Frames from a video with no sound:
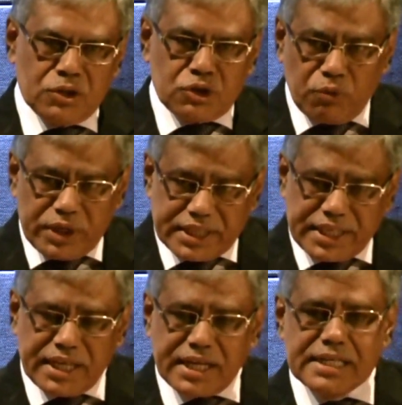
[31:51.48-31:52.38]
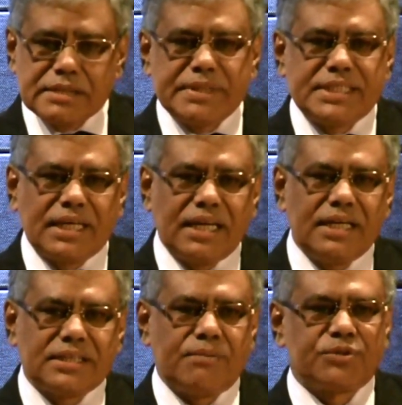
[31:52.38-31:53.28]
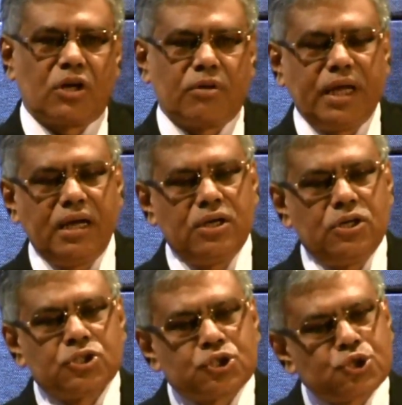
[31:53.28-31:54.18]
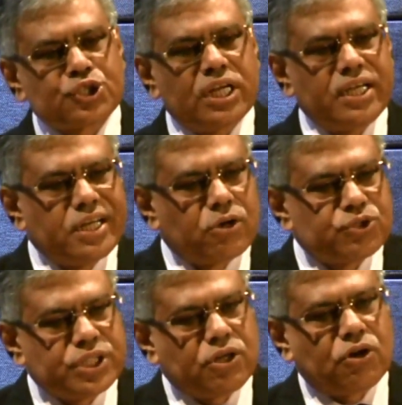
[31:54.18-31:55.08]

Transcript: So we think it is basically some sort of the social inclusion,